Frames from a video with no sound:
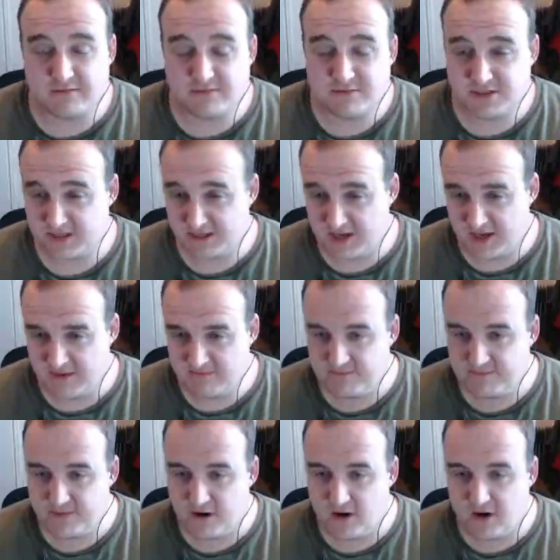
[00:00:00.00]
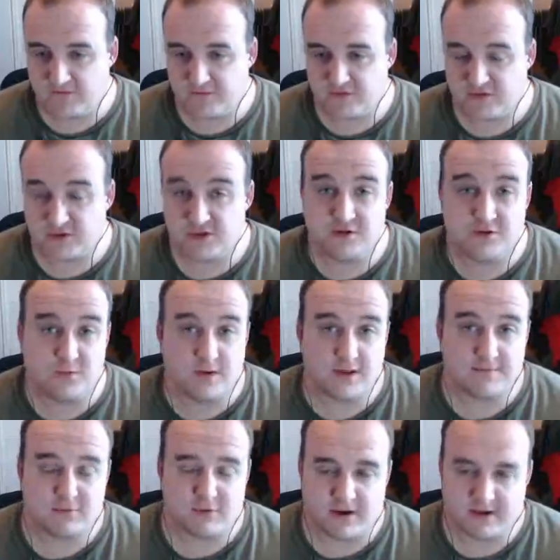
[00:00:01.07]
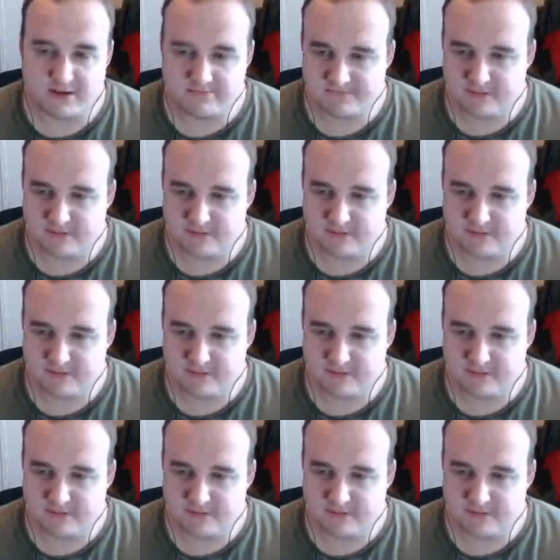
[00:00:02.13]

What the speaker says: to the game after a 2-week break.